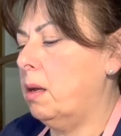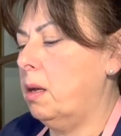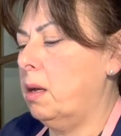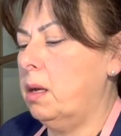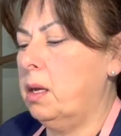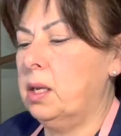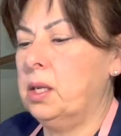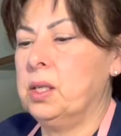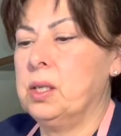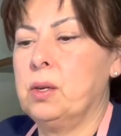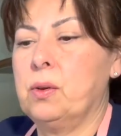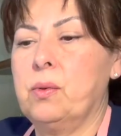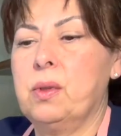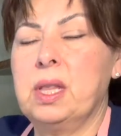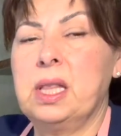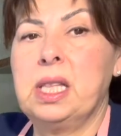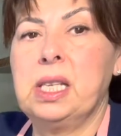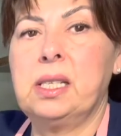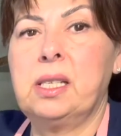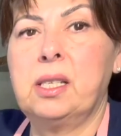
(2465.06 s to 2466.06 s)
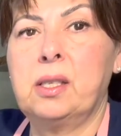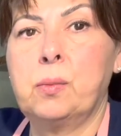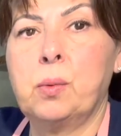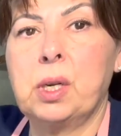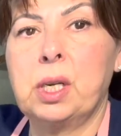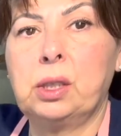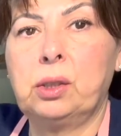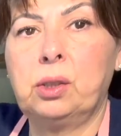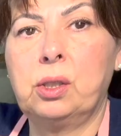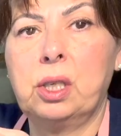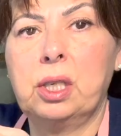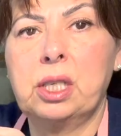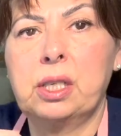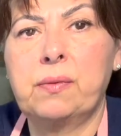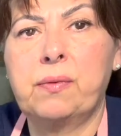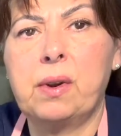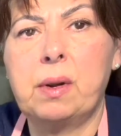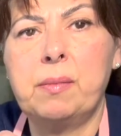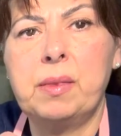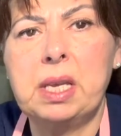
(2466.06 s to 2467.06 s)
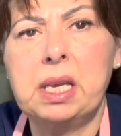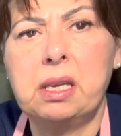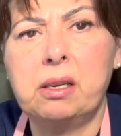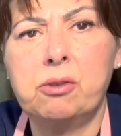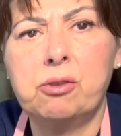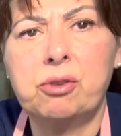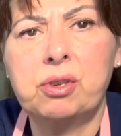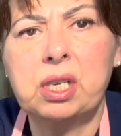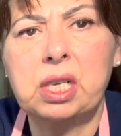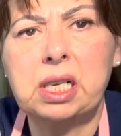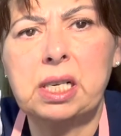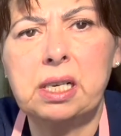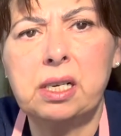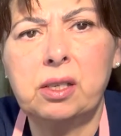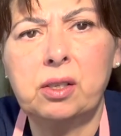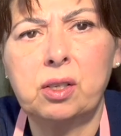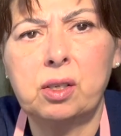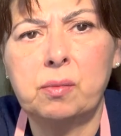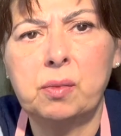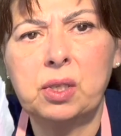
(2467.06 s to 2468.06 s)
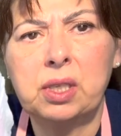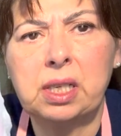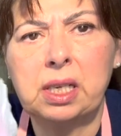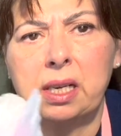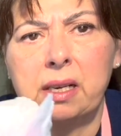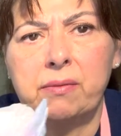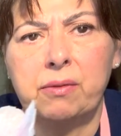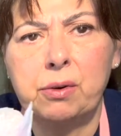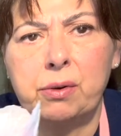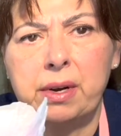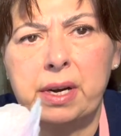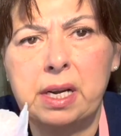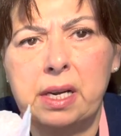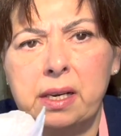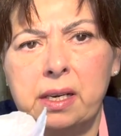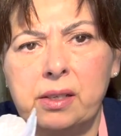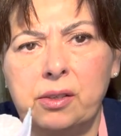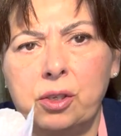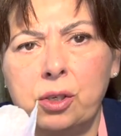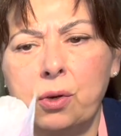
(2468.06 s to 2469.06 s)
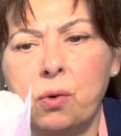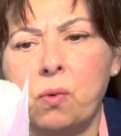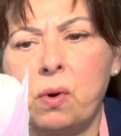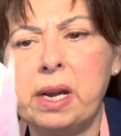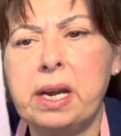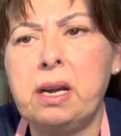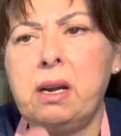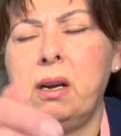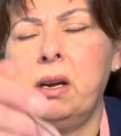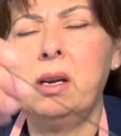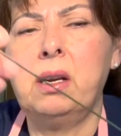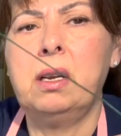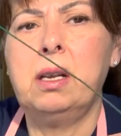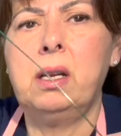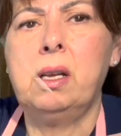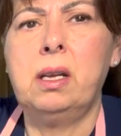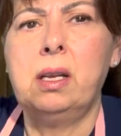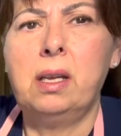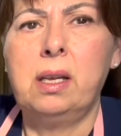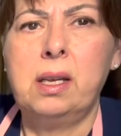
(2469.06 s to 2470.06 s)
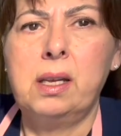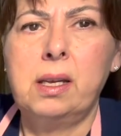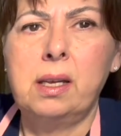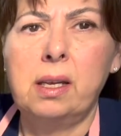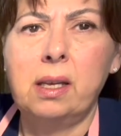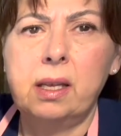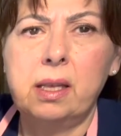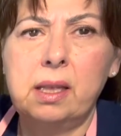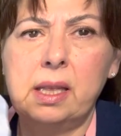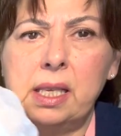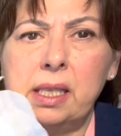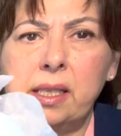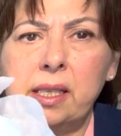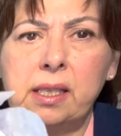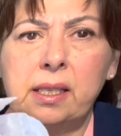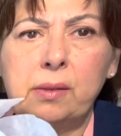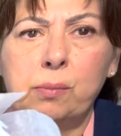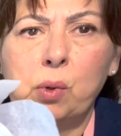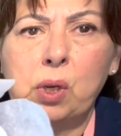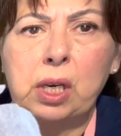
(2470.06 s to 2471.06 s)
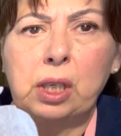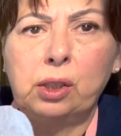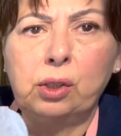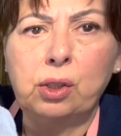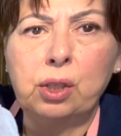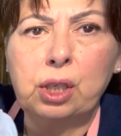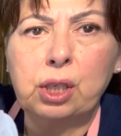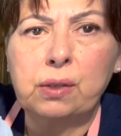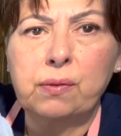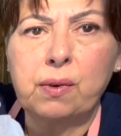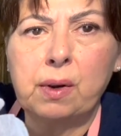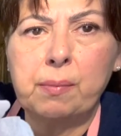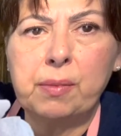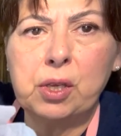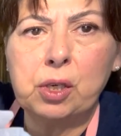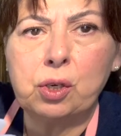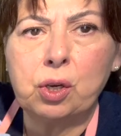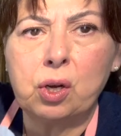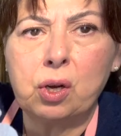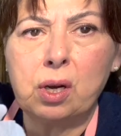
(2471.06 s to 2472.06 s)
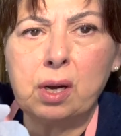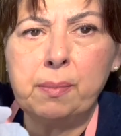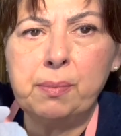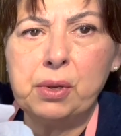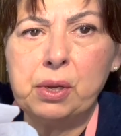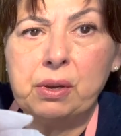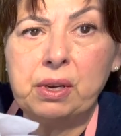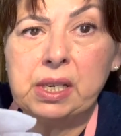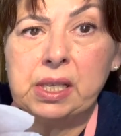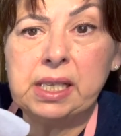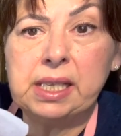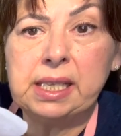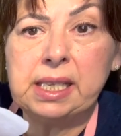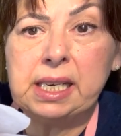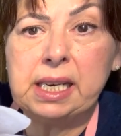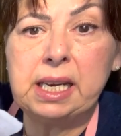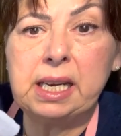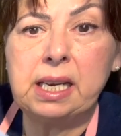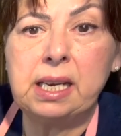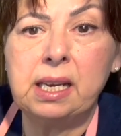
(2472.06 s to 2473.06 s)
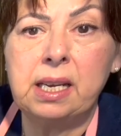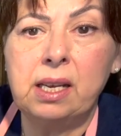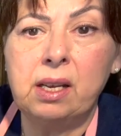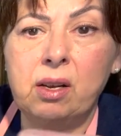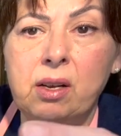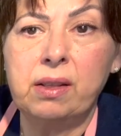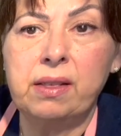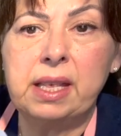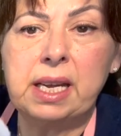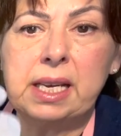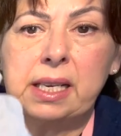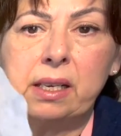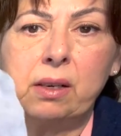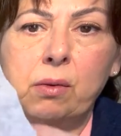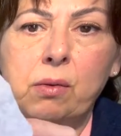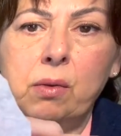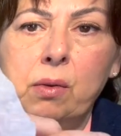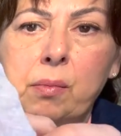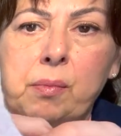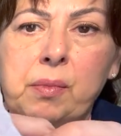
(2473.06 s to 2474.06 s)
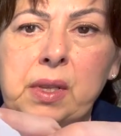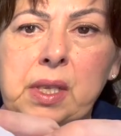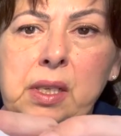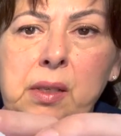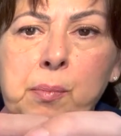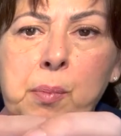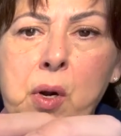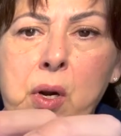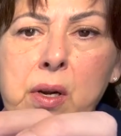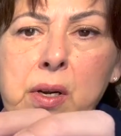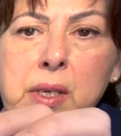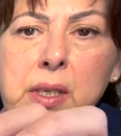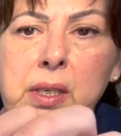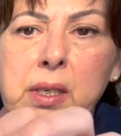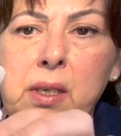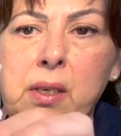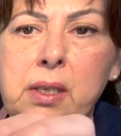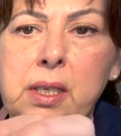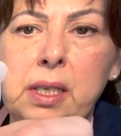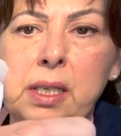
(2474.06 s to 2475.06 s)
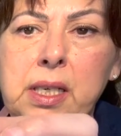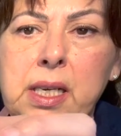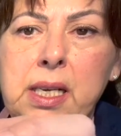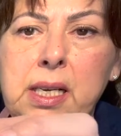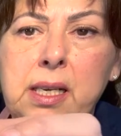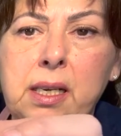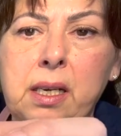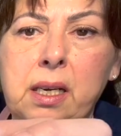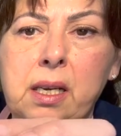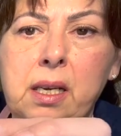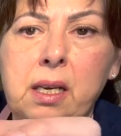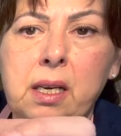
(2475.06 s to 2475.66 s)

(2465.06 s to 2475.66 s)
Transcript: So this is what it looks from the underside. It's almost like I've created a square. This is what it looks from the top. You can see that, oh, this part did not tack.